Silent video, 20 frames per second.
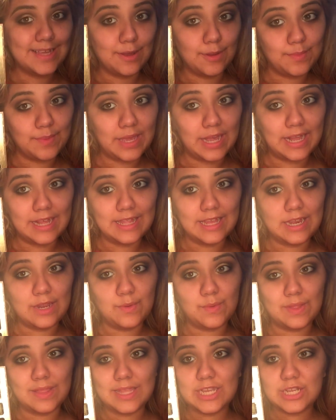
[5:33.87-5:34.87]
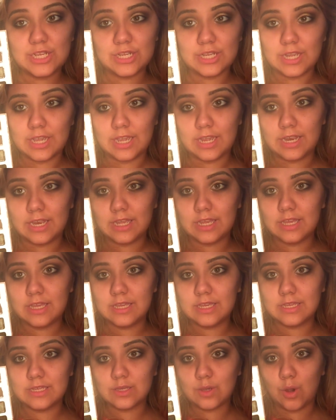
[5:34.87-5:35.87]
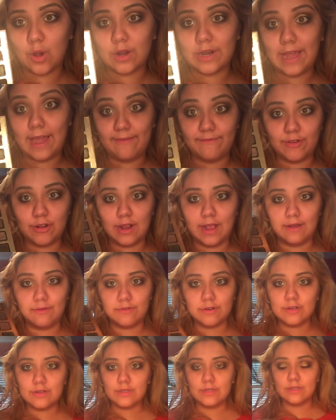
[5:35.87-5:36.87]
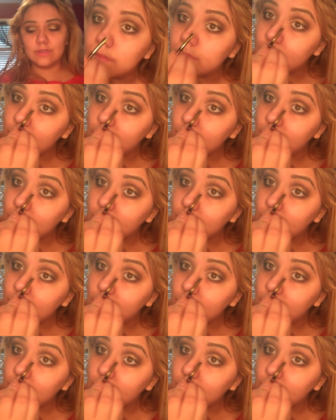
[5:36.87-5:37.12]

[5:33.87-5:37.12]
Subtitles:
I'm gonna be highlighting with this shade. It's called After Hours.